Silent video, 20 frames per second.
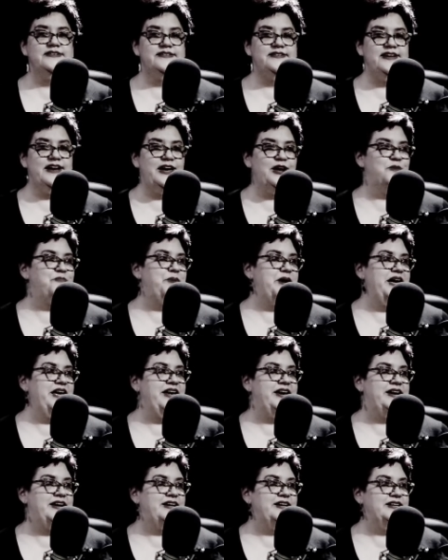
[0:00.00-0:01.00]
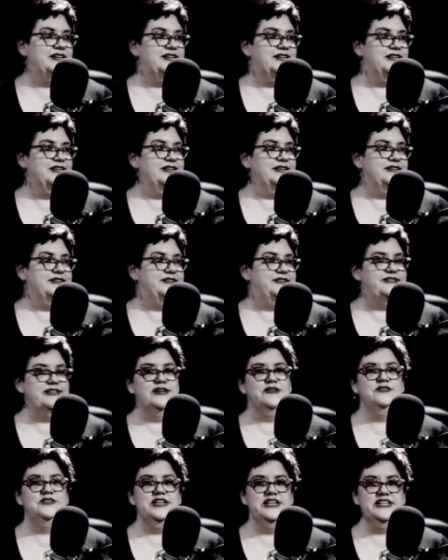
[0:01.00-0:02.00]
on a bike
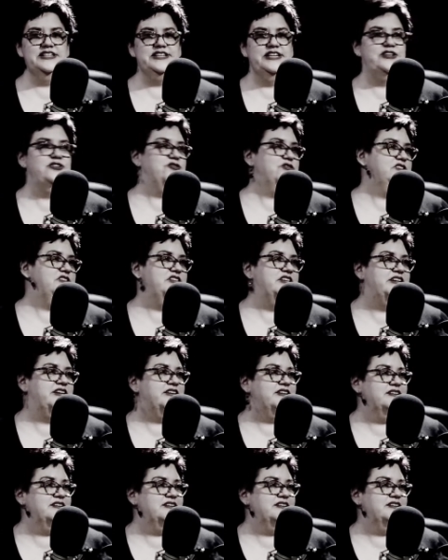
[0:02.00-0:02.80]
sounds like a dangerous thing.